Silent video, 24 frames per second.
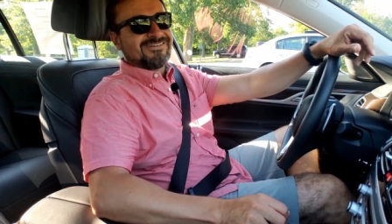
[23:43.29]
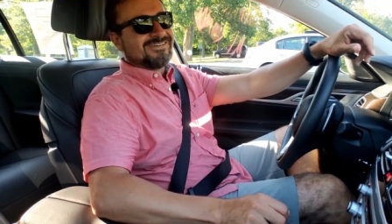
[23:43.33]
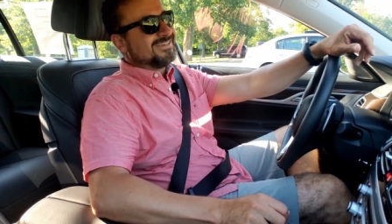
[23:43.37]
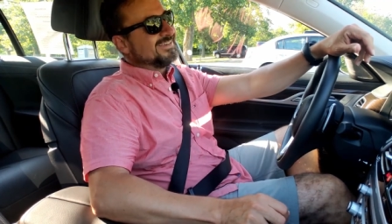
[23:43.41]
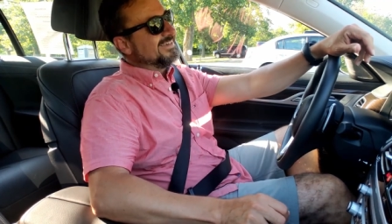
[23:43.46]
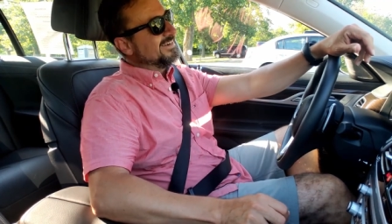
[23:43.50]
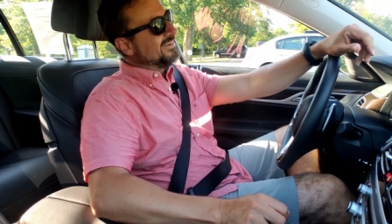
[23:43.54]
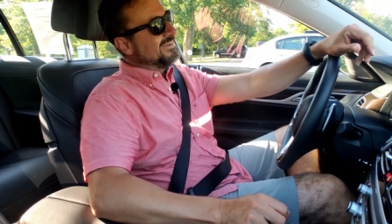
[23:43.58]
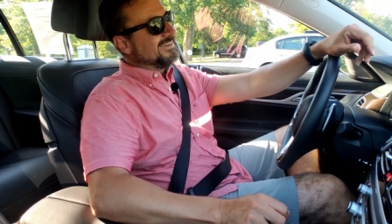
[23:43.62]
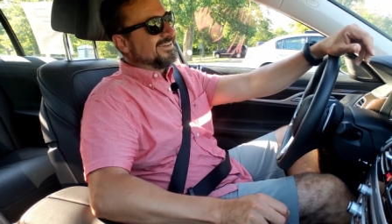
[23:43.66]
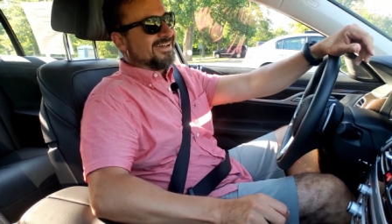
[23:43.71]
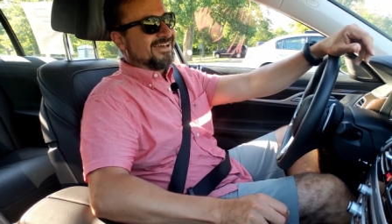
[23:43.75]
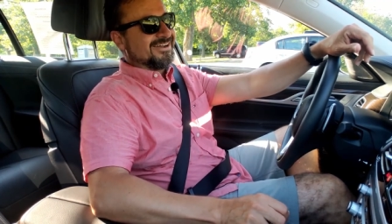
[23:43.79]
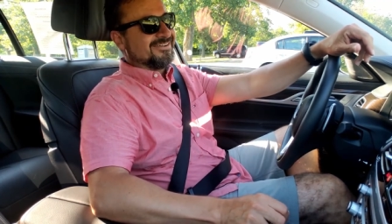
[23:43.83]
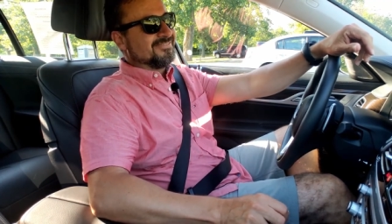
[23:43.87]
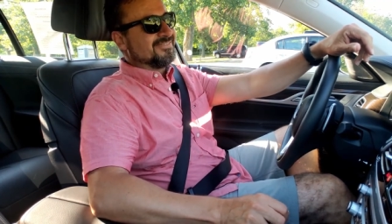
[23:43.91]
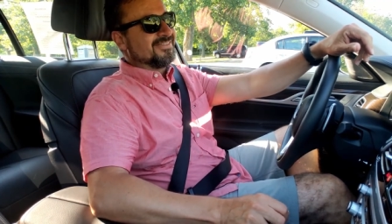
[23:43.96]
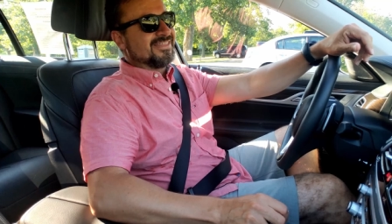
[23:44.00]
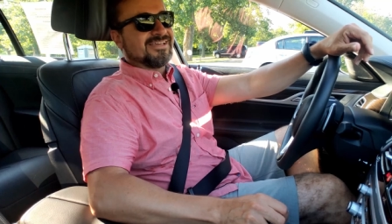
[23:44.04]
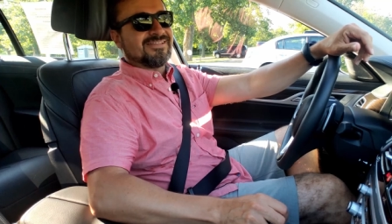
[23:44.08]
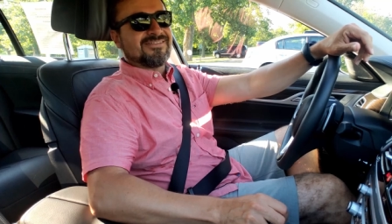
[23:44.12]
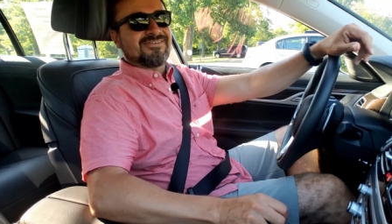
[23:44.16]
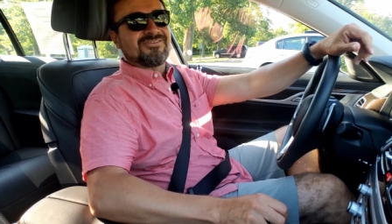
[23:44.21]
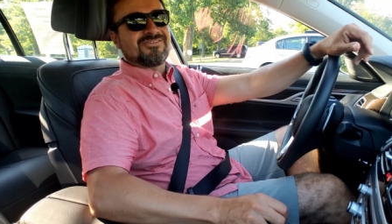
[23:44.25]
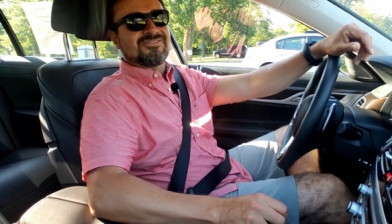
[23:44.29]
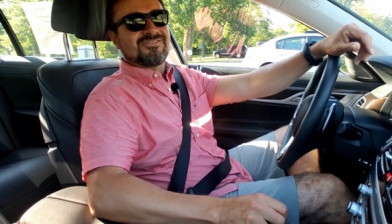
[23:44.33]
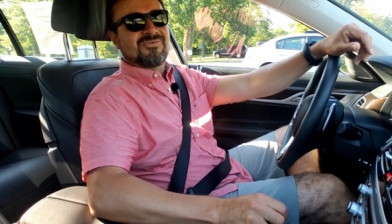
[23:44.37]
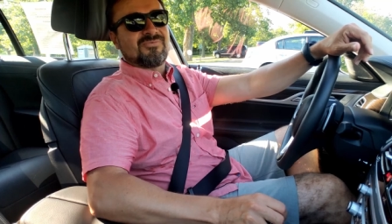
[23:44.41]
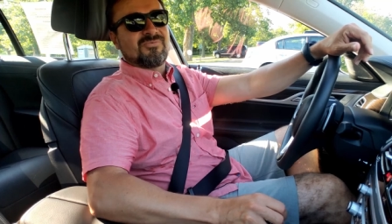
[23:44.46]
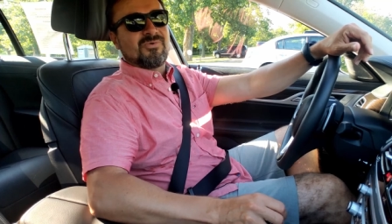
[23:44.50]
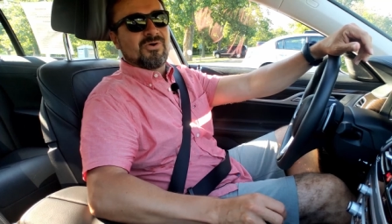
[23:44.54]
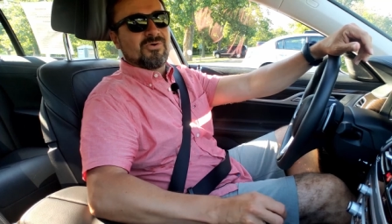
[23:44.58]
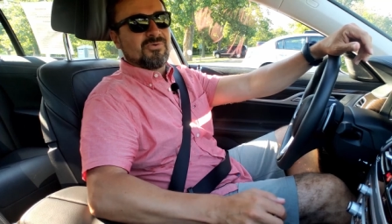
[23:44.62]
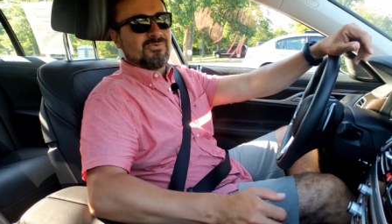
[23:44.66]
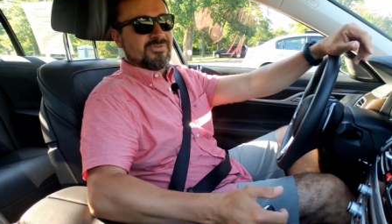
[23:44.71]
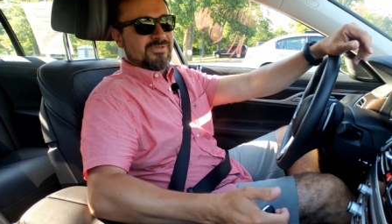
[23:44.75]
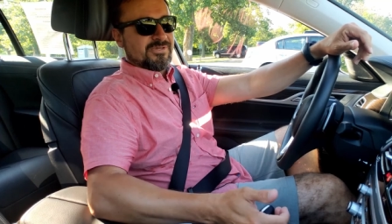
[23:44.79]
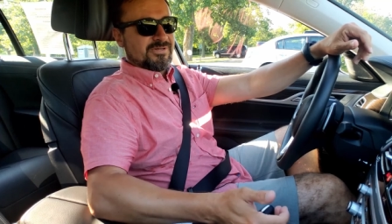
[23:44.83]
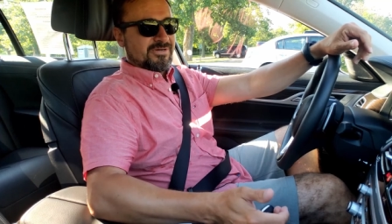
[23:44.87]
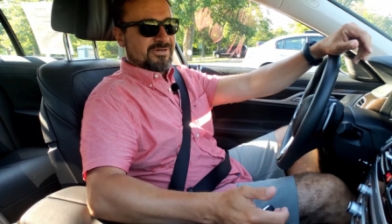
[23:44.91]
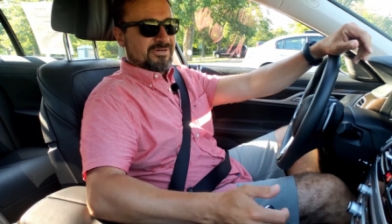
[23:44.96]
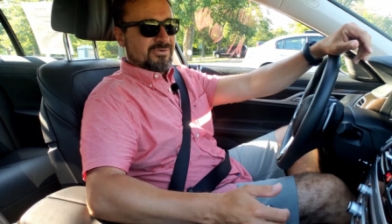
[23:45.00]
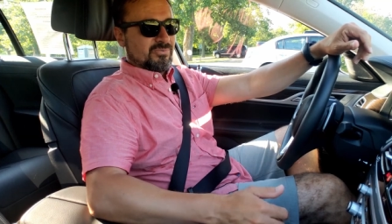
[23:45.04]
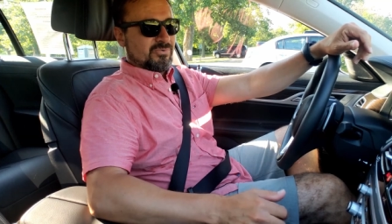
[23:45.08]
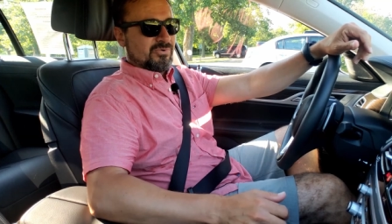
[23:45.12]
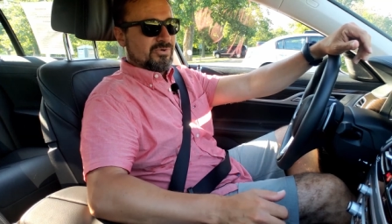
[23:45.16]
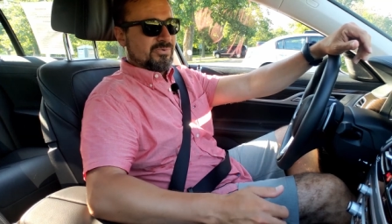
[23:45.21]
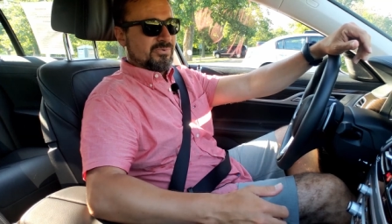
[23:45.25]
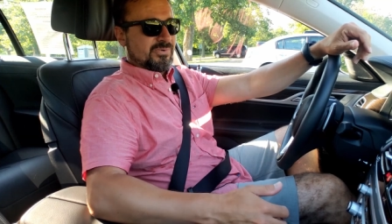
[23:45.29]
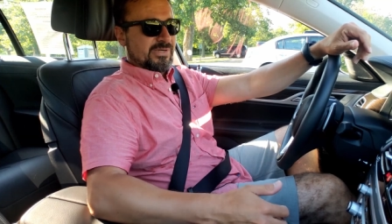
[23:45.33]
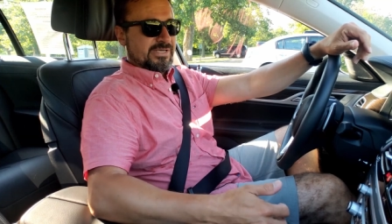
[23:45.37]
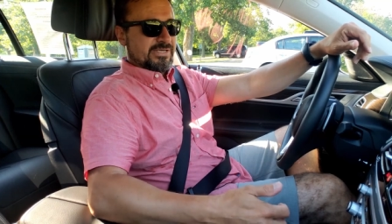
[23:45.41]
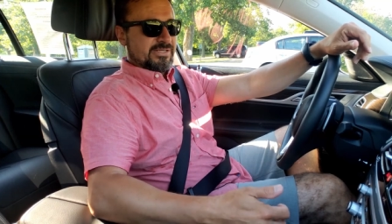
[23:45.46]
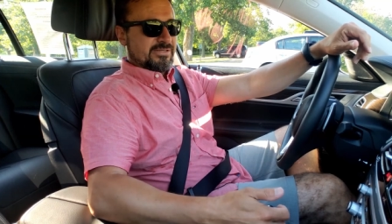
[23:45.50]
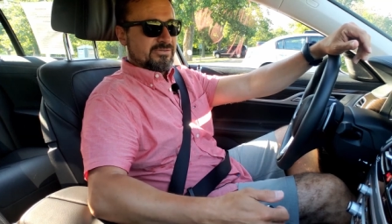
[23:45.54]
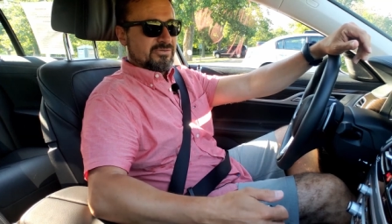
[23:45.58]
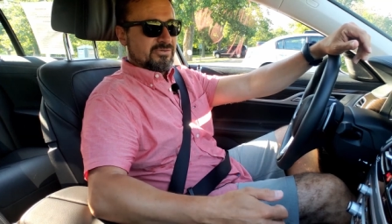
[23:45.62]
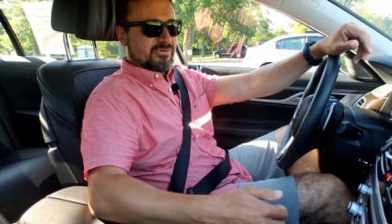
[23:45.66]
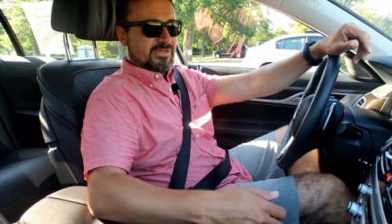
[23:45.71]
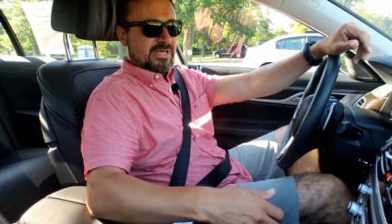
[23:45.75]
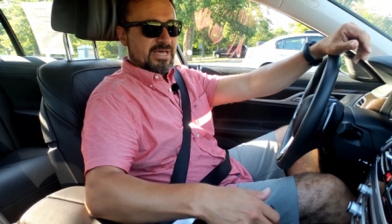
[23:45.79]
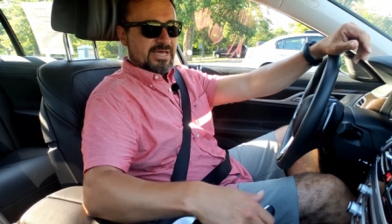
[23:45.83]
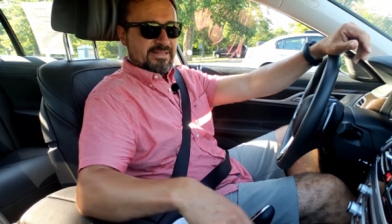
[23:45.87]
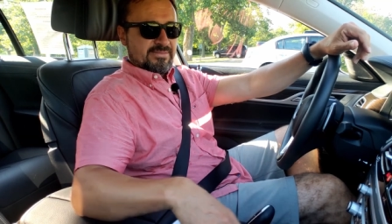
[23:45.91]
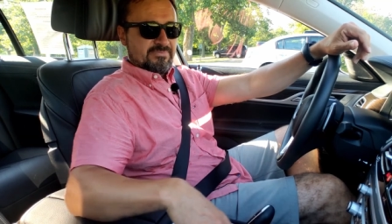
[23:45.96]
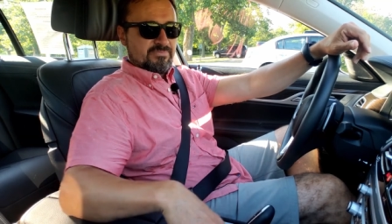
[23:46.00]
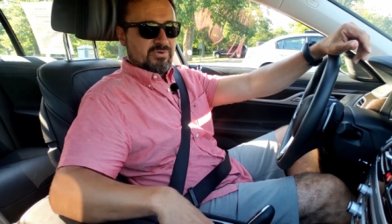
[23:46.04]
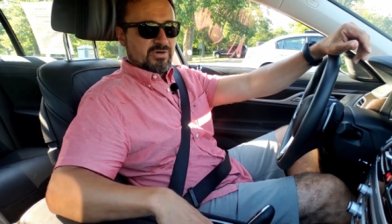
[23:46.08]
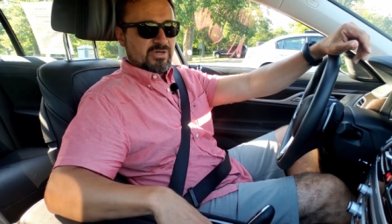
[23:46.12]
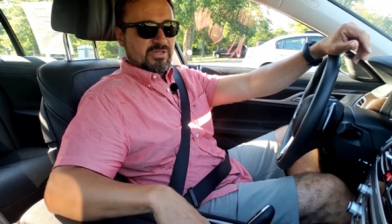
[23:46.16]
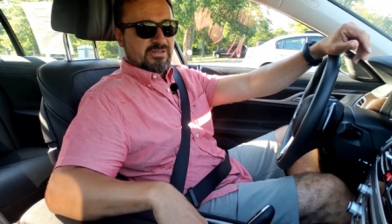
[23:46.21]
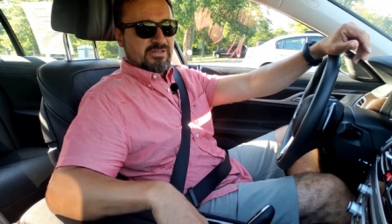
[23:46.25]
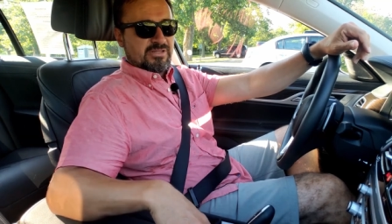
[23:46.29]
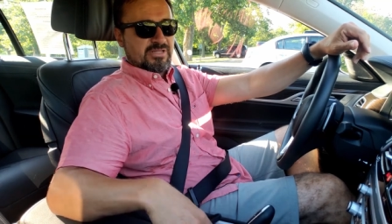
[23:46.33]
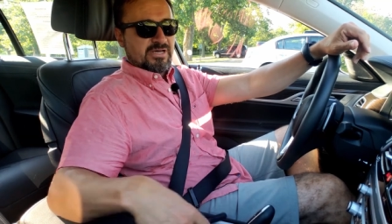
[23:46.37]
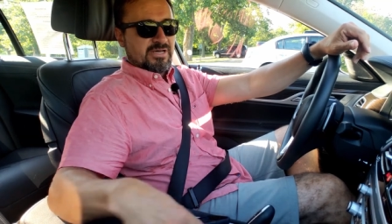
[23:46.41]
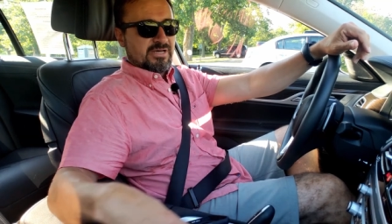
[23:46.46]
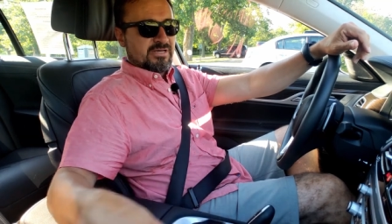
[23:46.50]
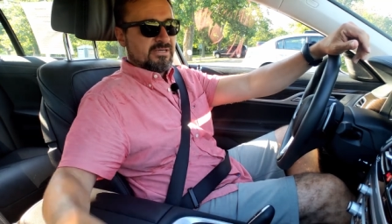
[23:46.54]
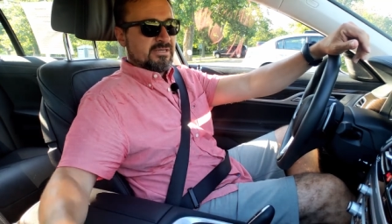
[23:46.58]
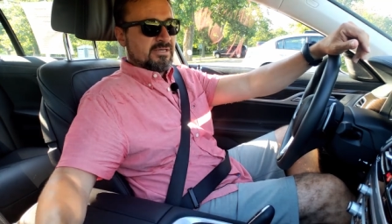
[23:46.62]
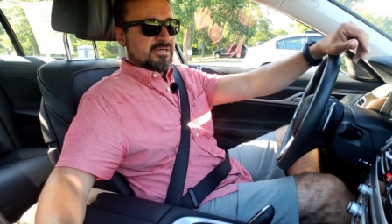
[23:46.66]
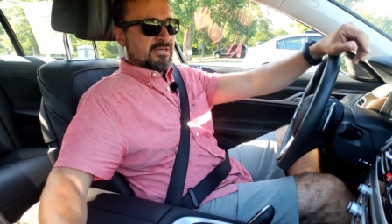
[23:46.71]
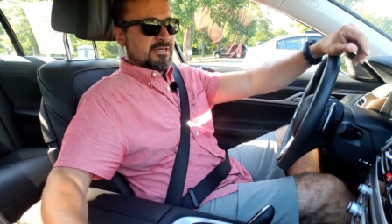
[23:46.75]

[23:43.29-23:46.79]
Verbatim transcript: Kidding, I don't think there is a road here where we can do that, but uh,